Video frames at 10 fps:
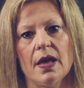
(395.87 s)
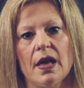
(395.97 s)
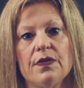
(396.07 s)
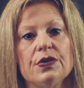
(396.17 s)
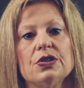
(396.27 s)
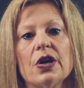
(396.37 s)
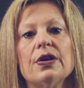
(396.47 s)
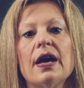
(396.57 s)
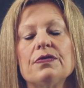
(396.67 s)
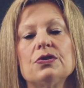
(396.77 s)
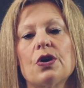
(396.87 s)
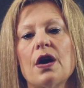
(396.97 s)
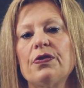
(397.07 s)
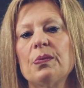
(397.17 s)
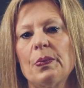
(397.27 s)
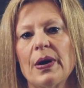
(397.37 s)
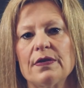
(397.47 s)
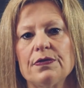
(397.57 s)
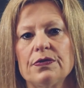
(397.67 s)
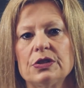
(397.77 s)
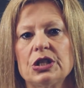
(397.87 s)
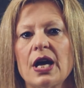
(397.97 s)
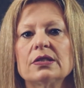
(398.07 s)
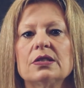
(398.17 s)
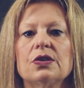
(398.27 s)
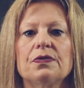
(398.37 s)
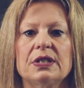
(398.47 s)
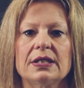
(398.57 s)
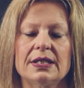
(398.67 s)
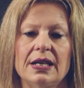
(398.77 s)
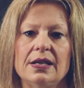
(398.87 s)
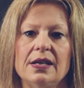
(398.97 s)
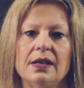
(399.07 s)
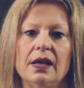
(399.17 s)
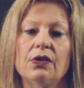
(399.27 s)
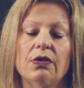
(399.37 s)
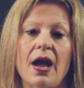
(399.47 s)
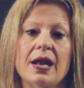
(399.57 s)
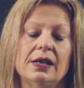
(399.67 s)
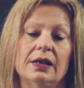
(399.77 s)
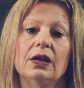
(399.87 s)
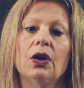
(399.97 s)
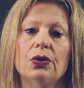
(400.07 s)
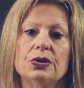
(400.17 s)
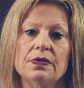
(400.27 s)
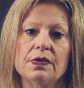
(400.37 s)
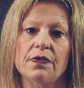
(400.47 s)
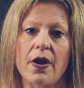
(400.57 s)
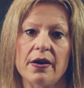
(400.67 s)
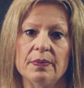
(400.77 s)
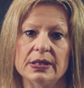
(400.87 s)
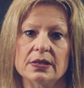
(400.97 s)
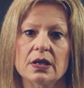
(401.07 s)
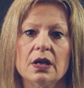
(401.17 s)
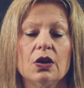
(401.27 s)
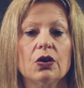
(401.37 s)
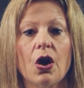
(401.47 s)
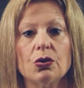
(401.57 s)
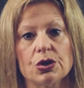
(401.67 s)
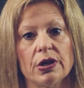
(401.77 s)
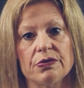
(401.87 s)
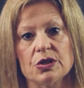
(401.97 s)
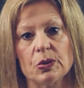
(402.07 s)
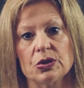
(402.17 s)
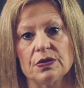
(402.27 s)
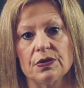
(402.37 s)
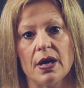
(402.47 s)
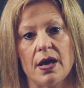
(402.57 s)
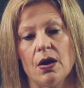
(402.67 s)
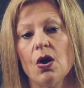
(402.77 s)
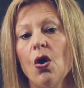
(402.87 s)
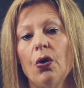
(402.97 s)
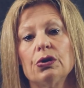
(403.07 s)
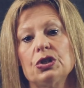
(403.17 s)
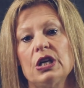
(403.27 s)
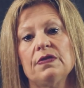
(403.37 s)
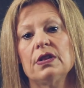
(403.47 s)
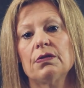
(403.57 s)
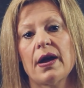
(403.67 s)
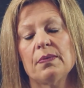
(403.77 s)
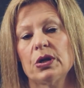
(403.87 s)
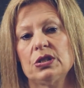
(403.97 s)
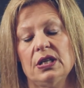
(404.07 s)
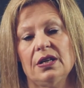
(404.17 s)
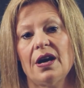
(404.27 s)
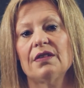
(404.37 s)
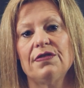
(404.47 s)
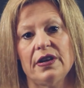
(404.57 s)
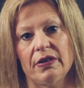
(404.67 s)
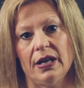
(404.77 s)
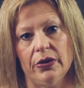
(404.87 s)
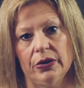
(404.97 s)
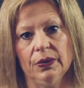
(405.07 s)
If you don't have the drive from above, the chances of succeeding in creating an inclusive environment, culturally responsive care, or achieving the rainbow tick are very low.